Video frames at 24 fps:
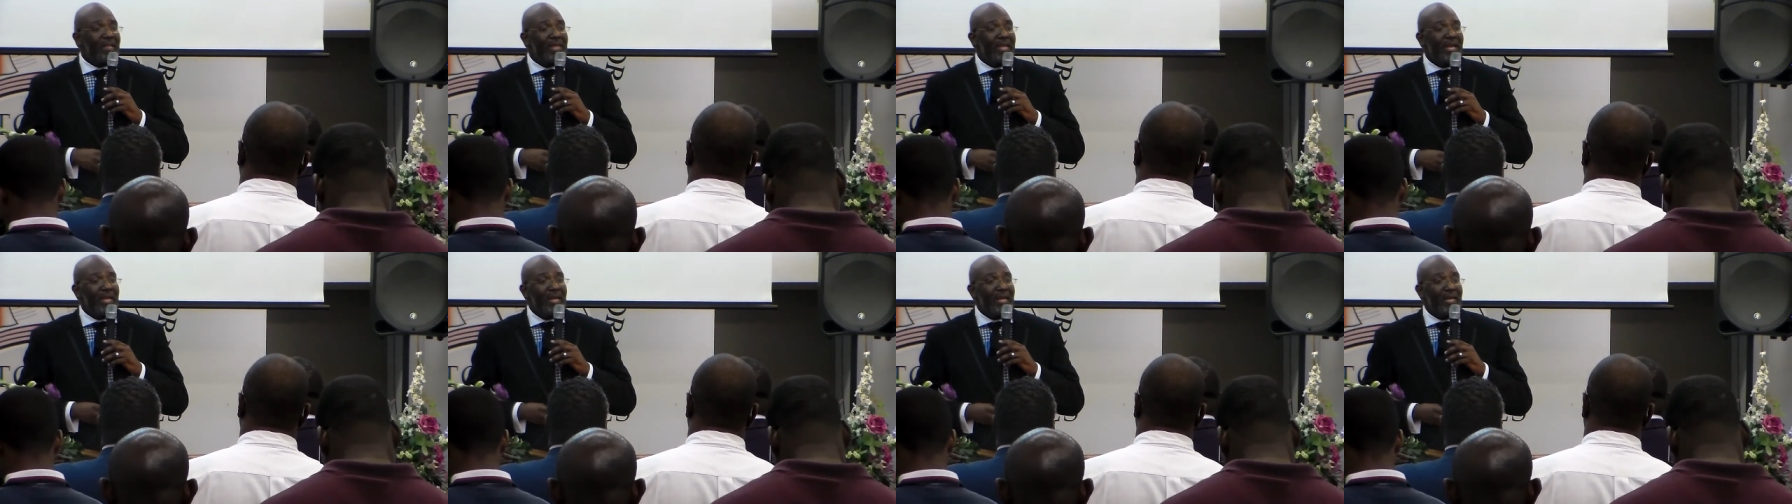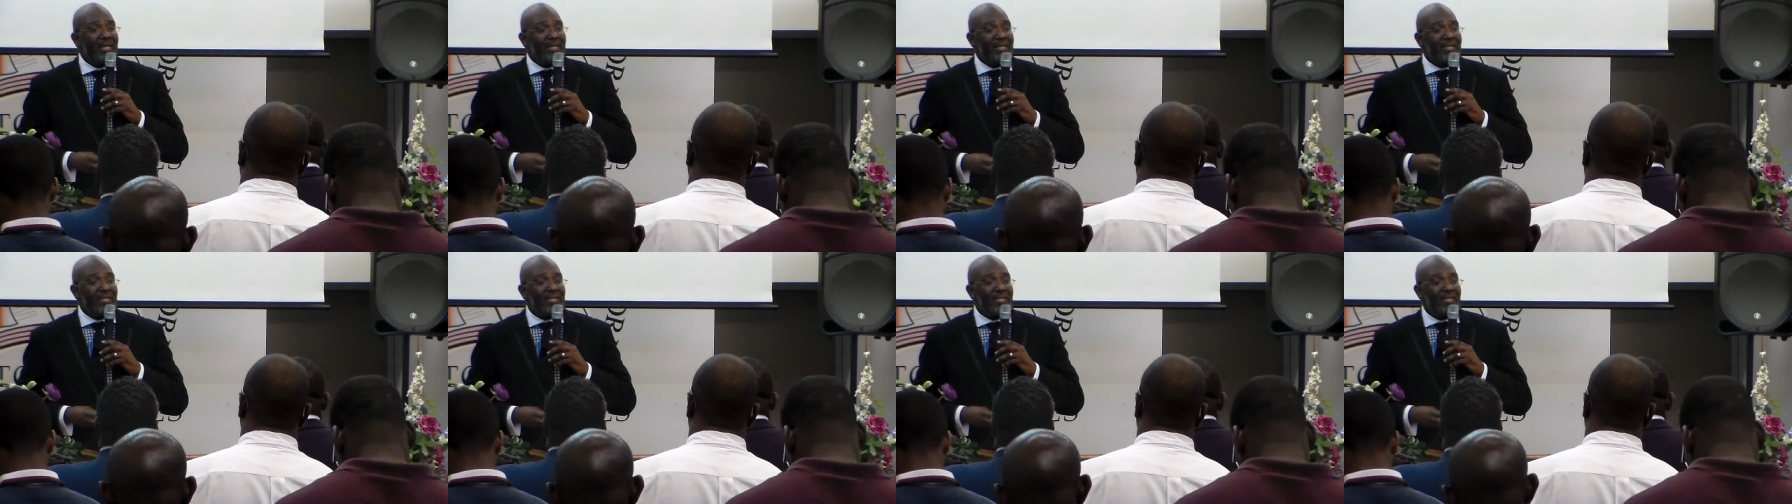that
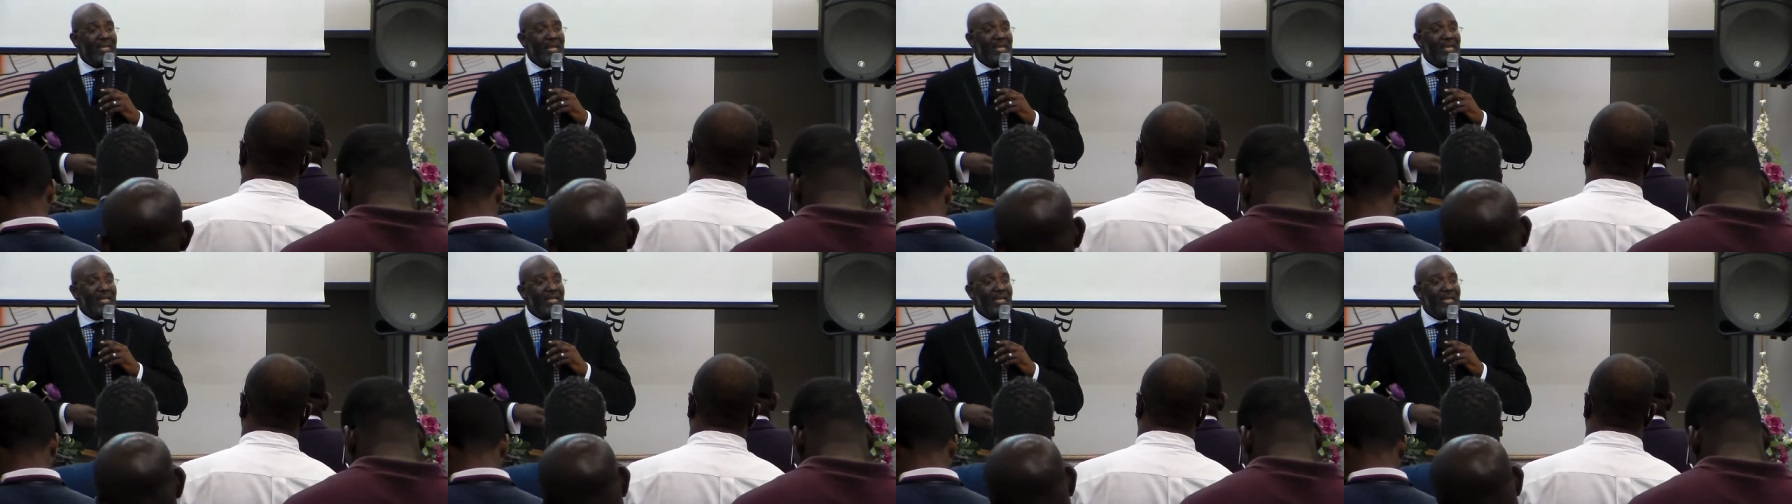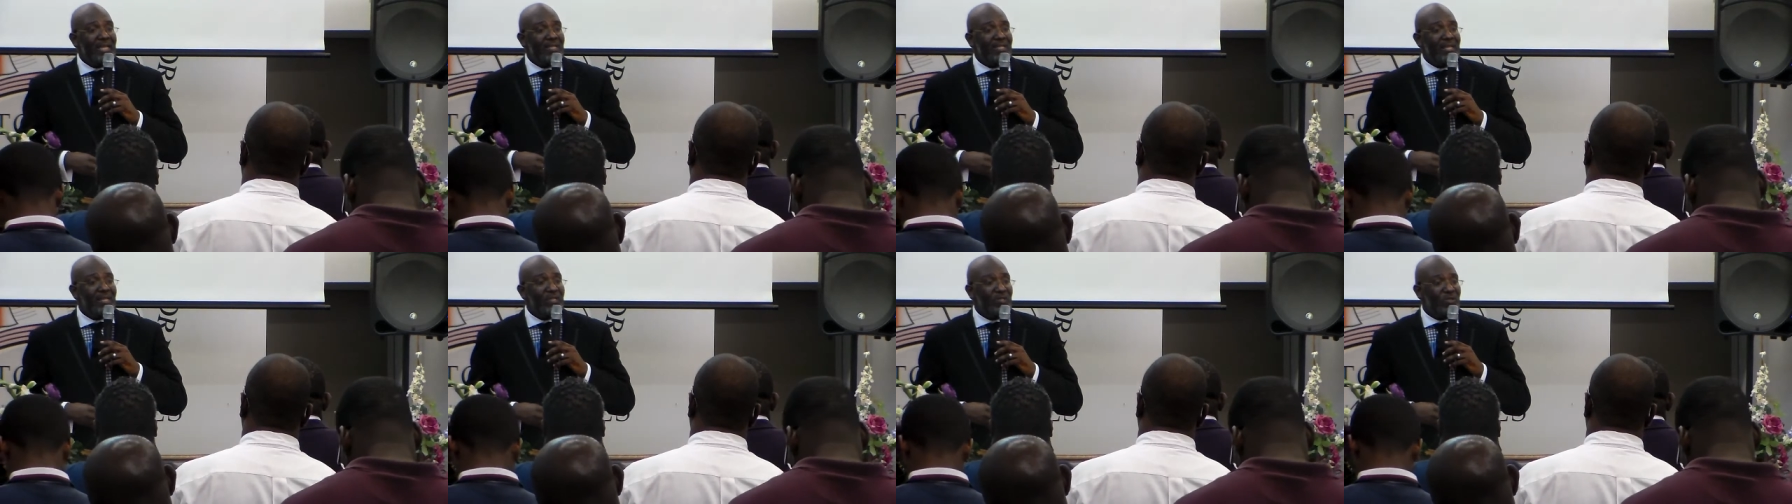
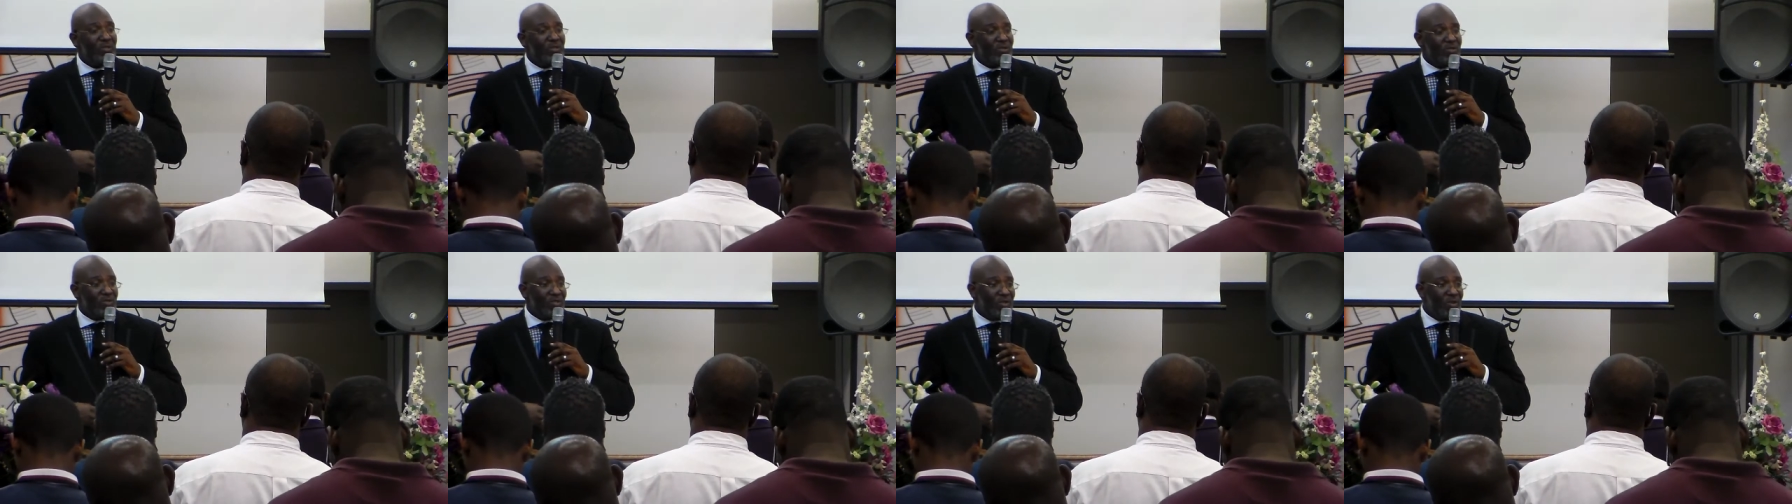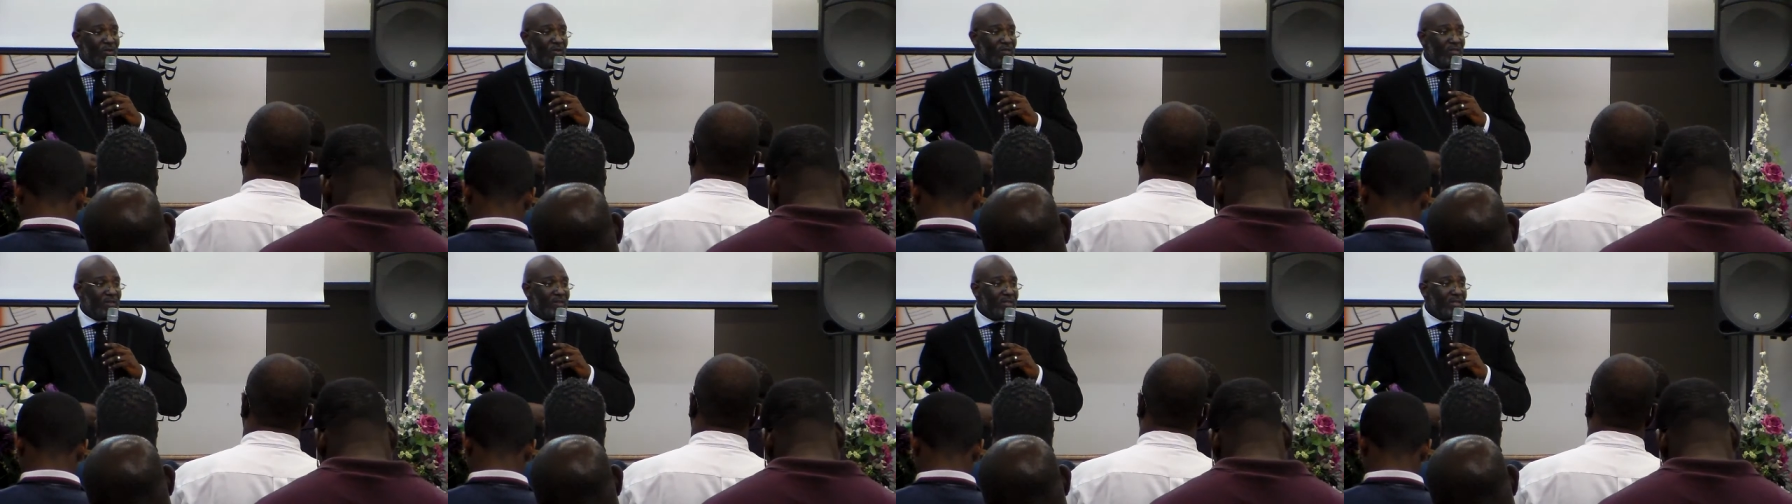understanding that your
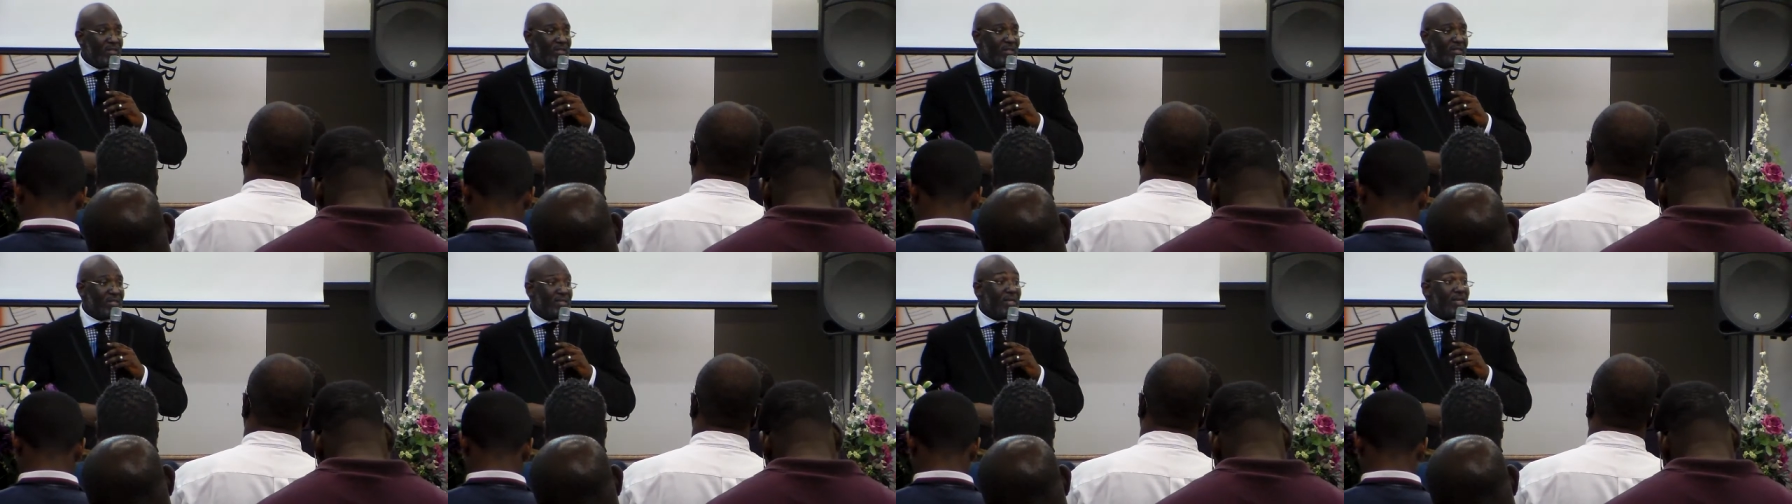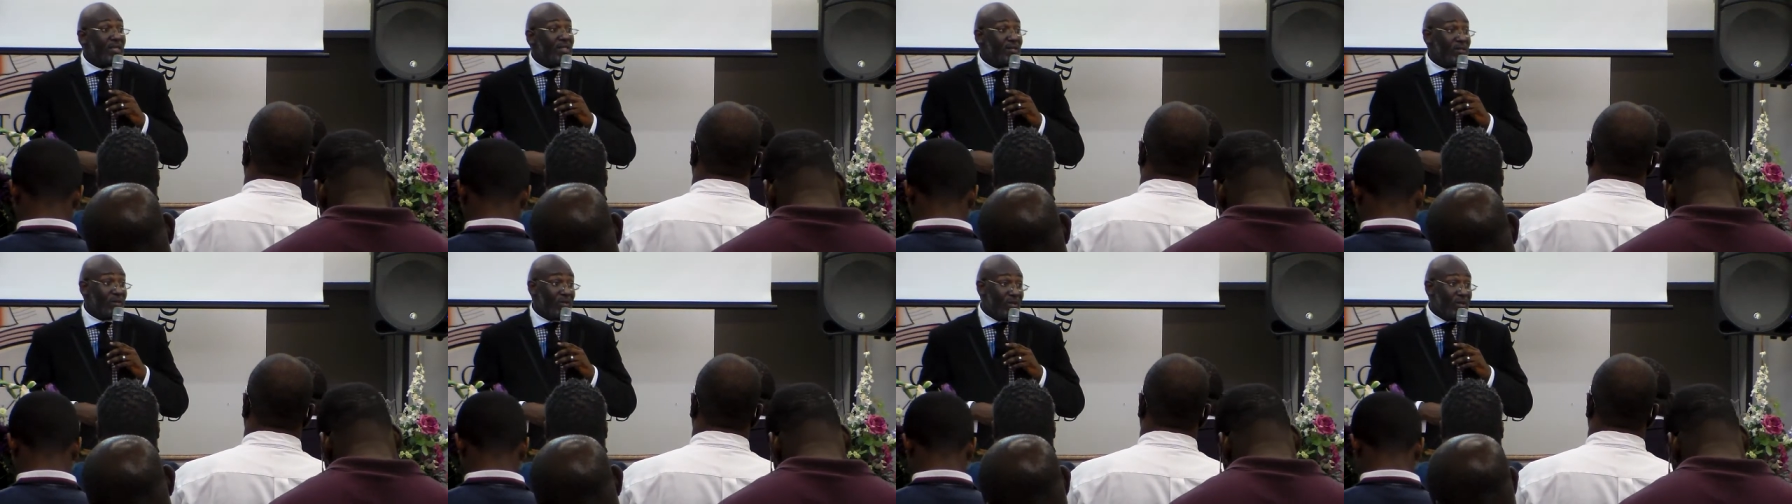service is
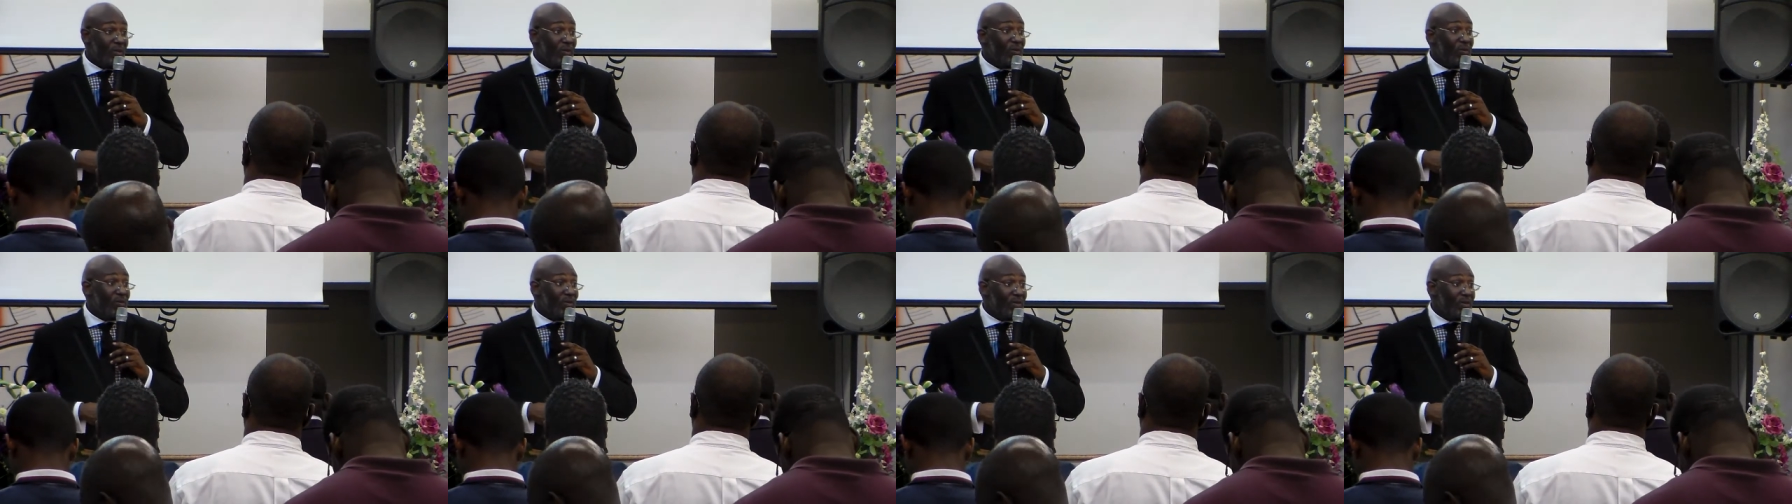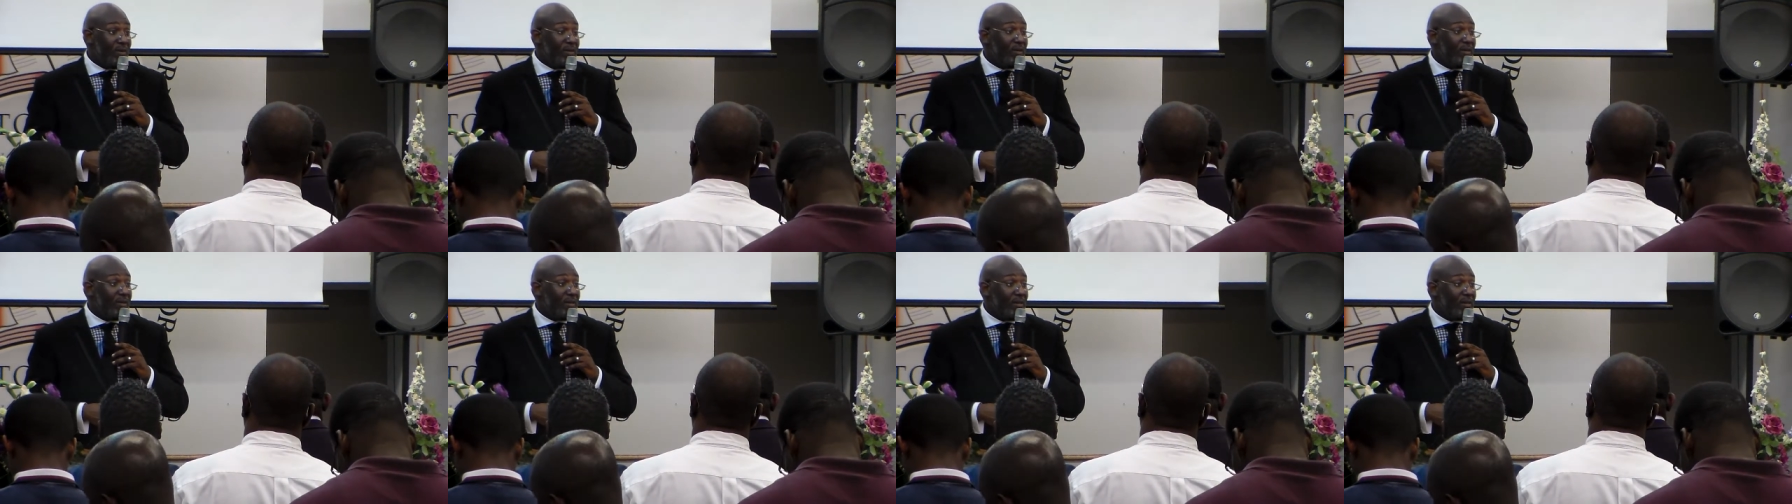unto the Lord.